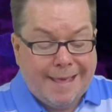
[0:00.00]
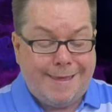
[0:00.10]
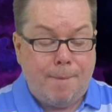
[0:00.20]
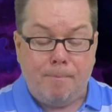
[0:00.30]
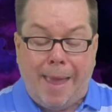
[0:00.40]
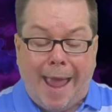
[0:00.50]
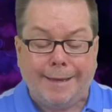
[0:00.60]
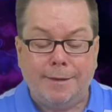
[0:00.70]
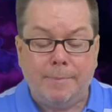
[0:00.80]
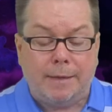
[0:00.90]
the
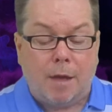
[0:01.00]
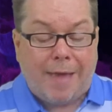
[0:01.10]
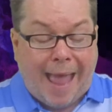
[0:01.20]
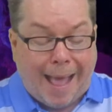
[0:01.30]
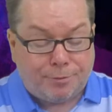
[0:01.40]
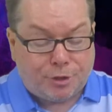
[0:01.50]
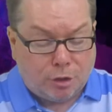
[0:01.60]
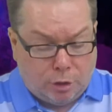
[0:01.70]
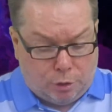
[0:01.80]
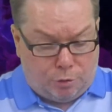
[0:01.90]
abandonment of
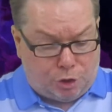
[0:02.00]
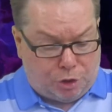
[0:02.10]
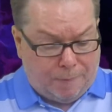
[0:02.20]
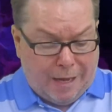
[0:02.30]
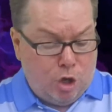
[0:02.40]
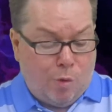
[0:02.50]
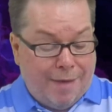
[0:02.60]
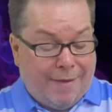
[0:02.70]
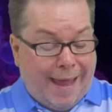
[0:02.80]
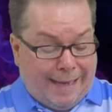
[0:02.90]
absolutes. You
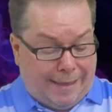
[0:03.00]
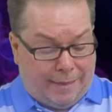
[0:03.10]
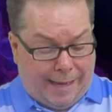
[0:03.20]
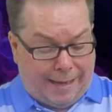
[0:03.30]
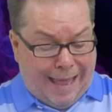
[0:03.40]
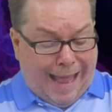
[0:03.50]
have anything.